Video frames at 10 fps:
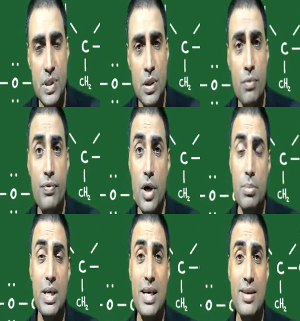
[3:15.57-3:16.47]
From
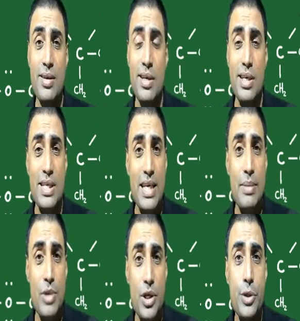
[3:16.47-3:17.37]
there came
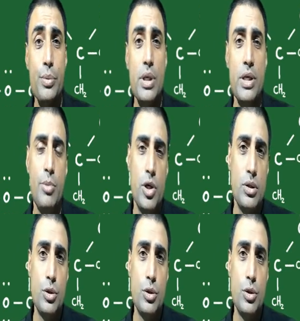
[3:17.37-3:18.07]
the nuclear model.